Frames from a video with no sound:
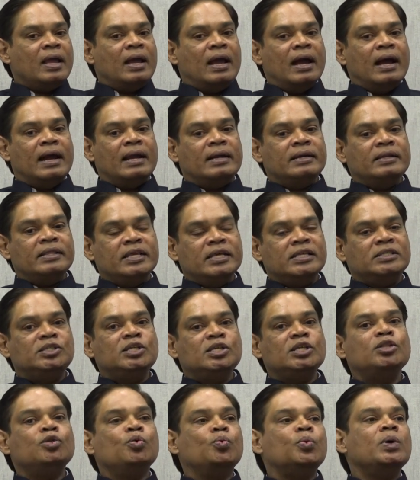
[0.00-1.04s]
And they
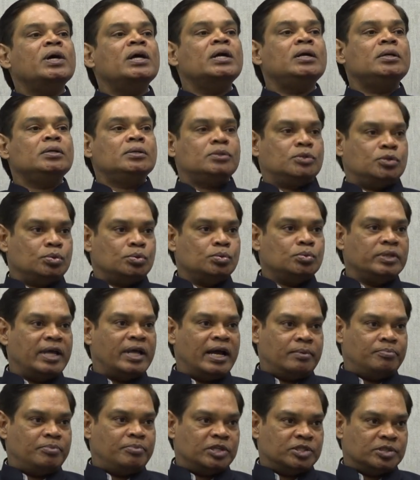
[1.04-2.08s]
see the world through
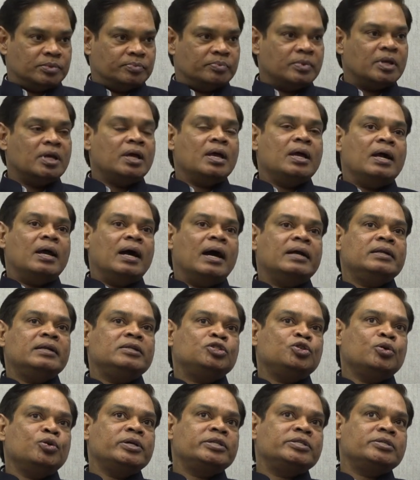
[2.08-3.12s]
that prism. And
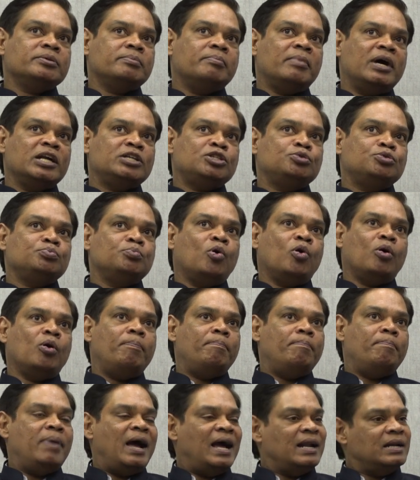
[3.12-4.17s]
so it's a much more
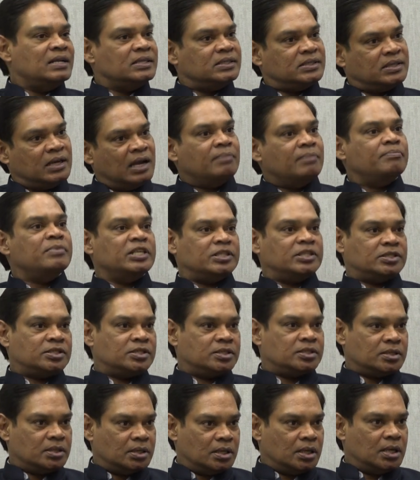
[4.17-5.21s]

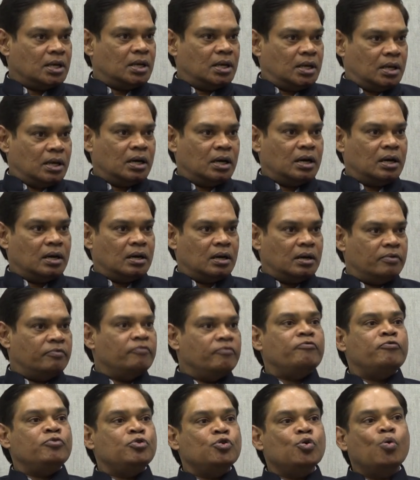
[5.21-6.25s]
pan-Islamist
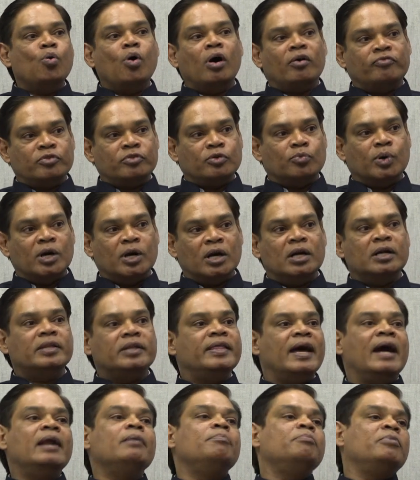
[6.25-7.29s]
view of the world
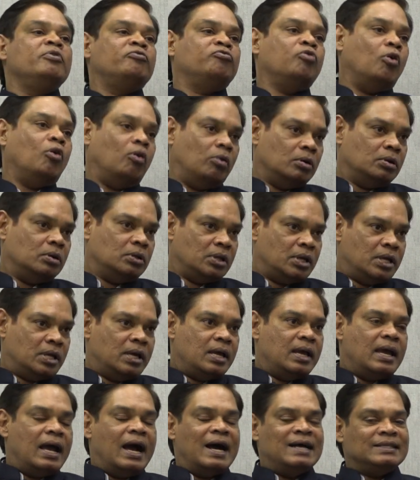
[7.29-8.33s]
than before.
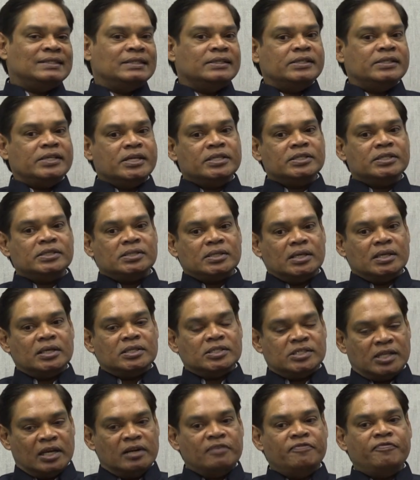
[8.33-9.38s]
As it is,
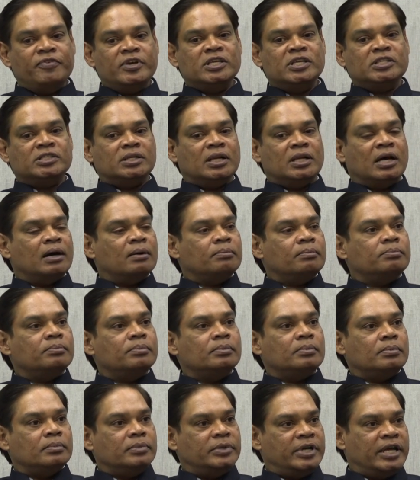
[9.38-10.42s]
Salafi Islam
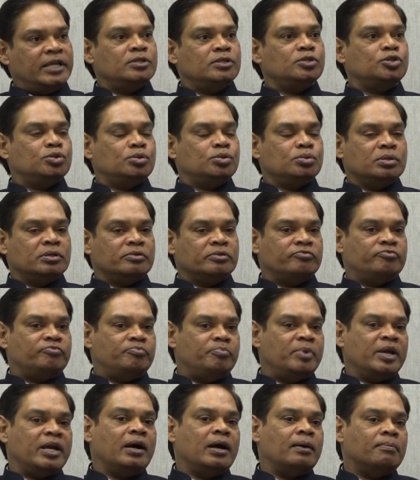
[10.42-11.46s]
tends to have
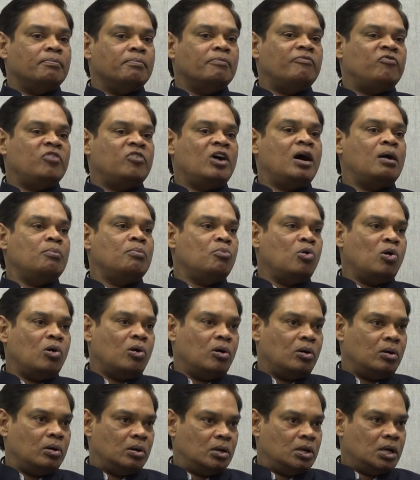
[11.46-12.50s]
become far
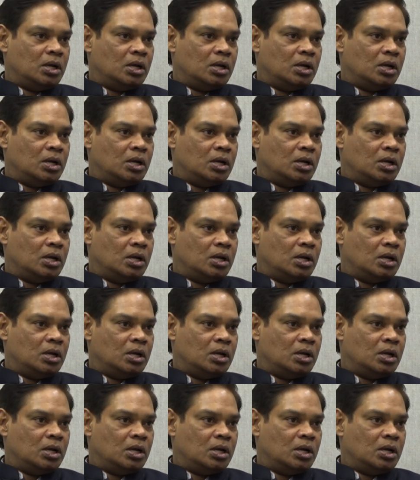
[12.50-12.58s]
more